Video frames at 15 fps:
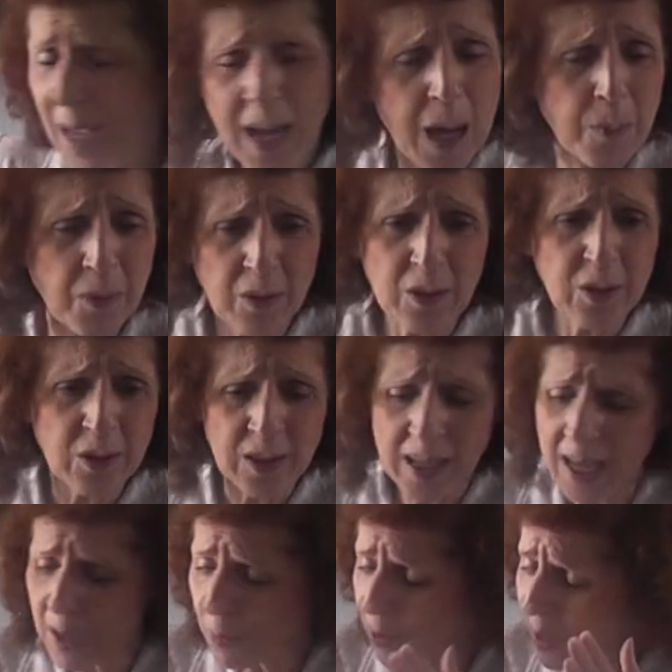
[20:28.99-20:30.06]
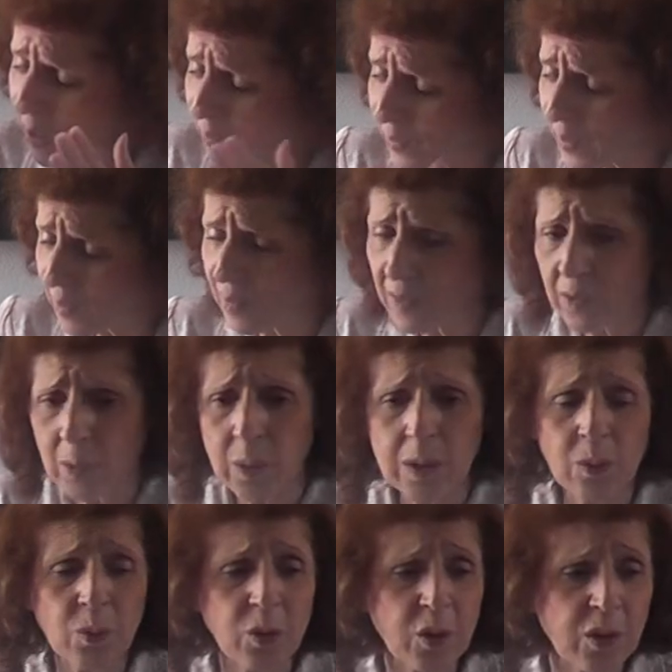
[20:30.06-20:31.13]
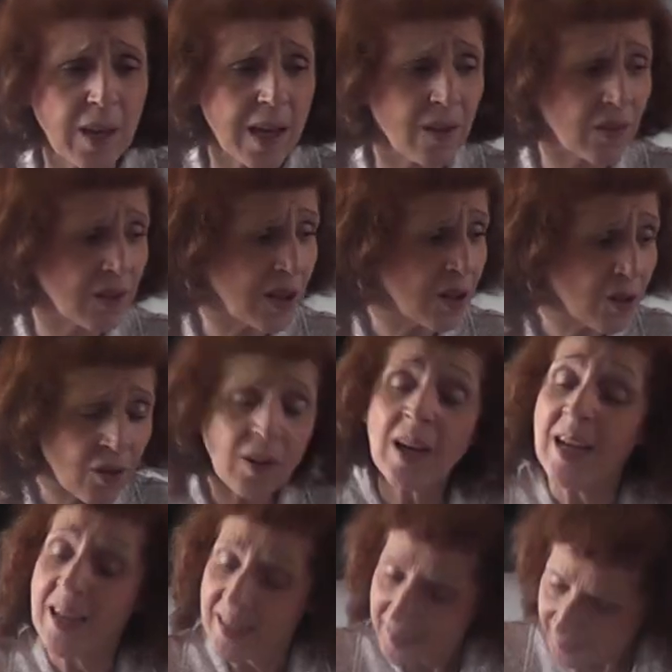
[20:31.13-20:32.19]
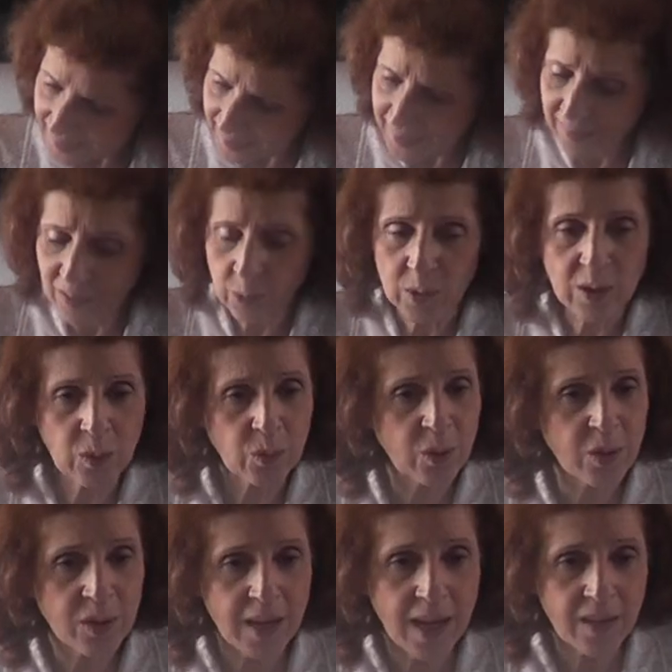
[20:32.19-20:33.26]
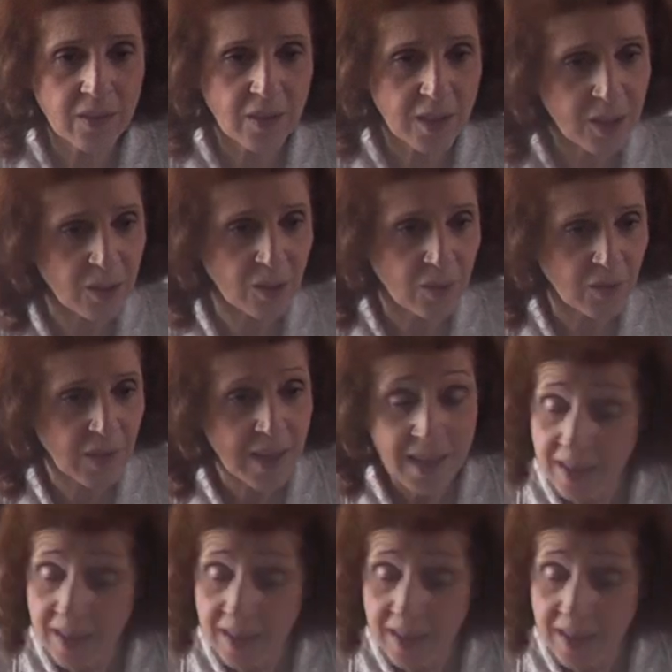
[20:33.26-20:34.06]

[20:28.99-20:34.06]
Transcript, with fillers: Absolutely. And when it says He's going to rule a thousand years, He's going to rule a thousand years.